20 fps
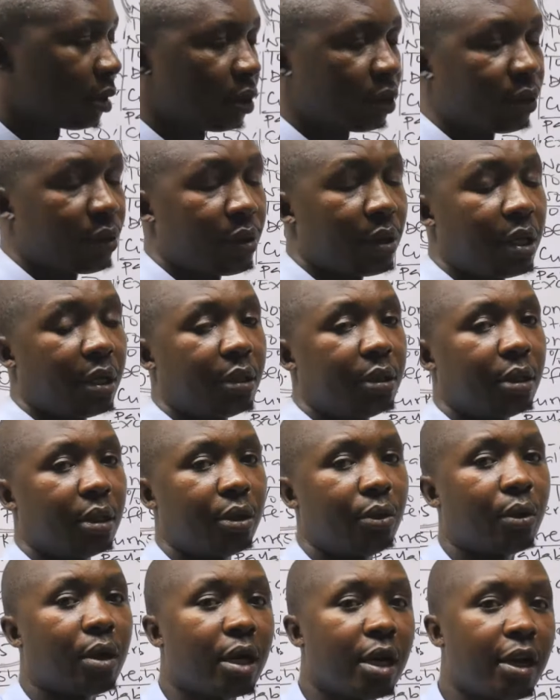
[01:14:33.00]
so that
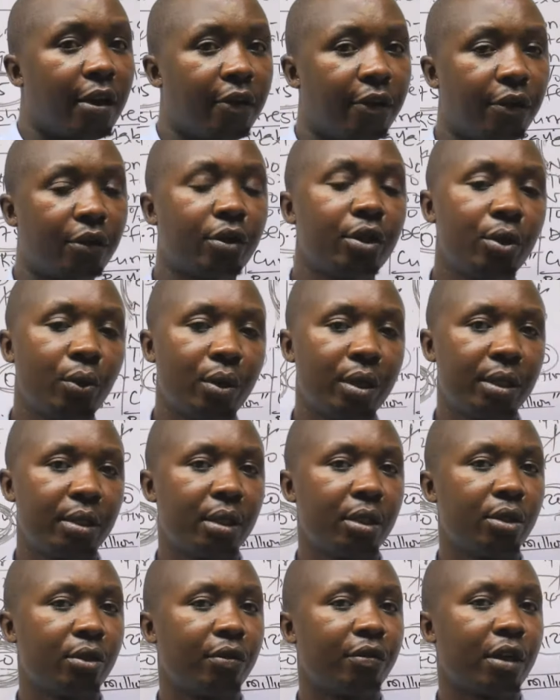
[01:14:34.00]
you can avoid the
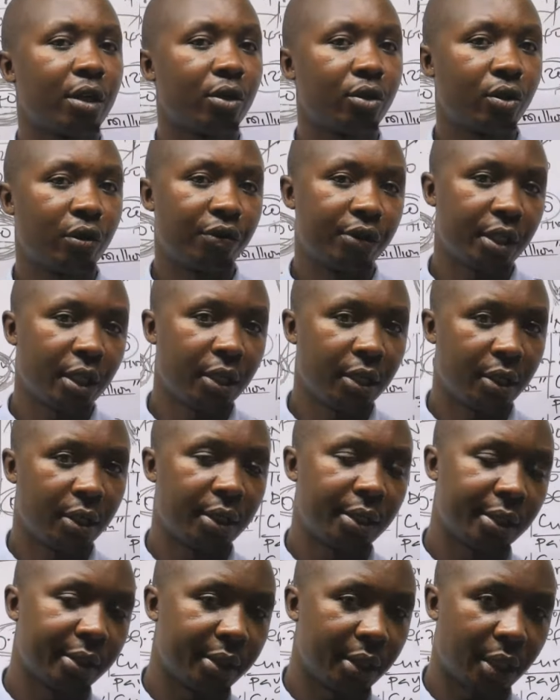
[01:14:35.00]
wastage of a lot of
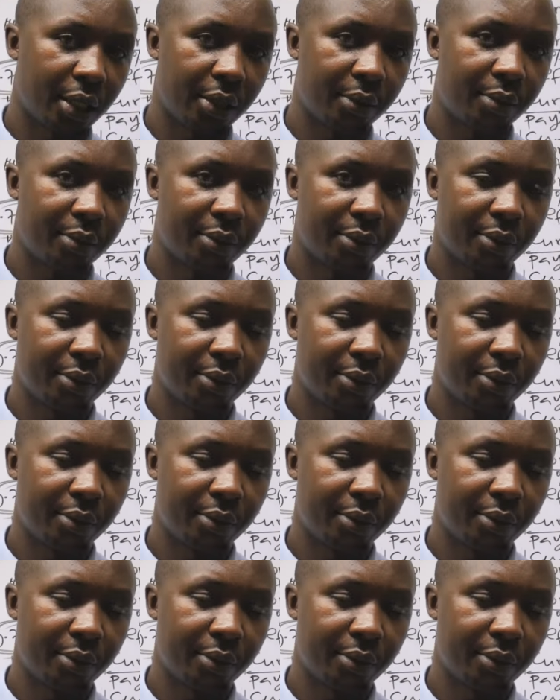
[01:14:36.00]
time.